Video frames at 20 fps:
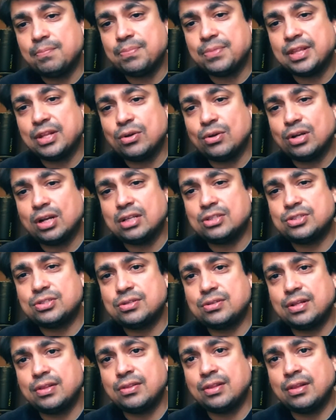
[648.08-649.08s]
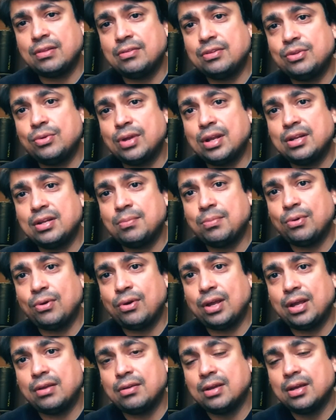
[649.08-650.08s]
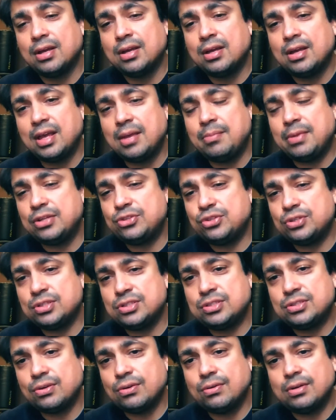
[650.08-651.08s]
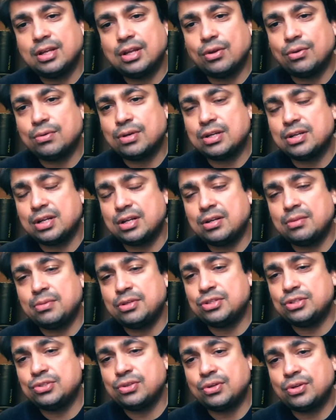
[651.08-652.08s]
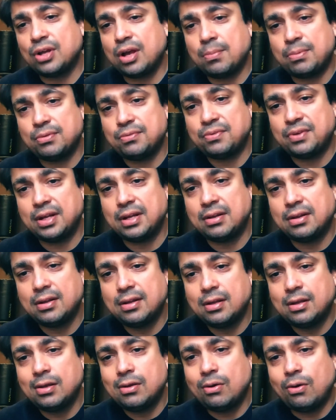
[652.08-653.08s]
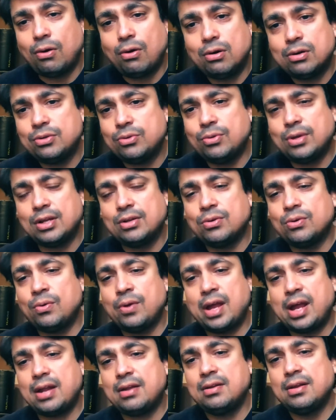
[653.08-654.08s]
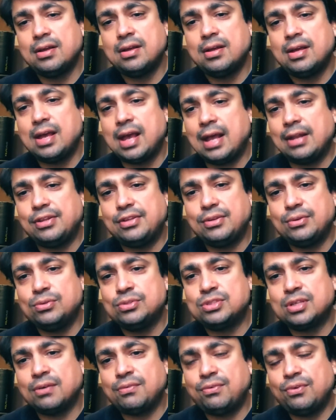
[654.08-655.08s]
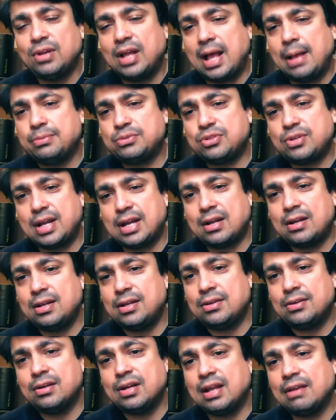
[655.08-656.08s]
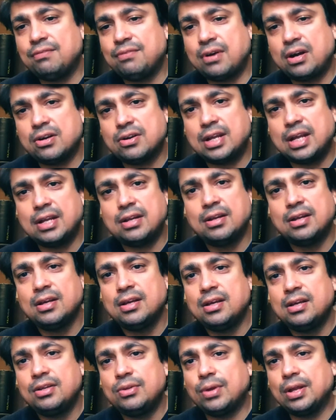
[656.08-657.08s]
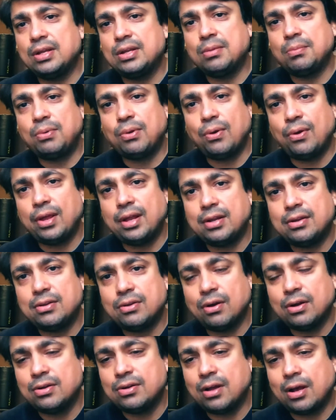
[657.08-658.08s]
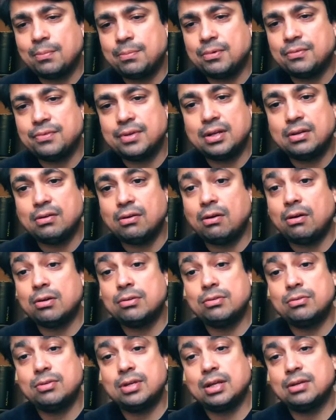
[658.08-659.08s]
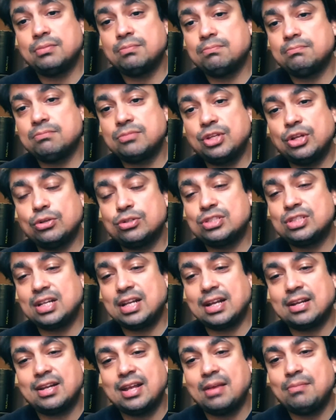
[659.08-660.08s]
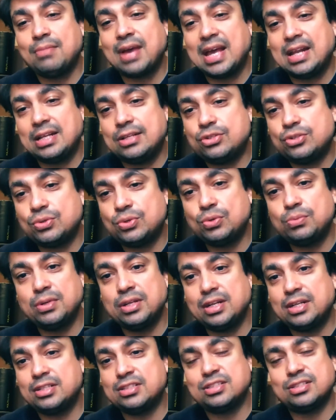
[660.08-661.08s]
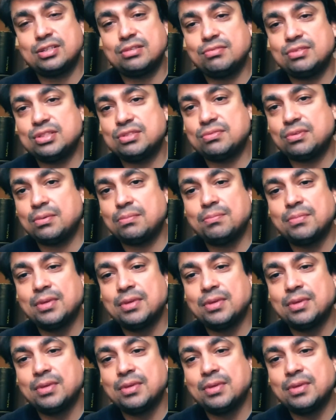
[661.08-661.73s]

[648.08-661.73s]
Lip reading: cluster, and then you can deploy images, container images on top of it. Or you can go ahead and use a full abstract layer like Fargate. You can deploy it on top of it, or you can, select a managed Kubernetes service from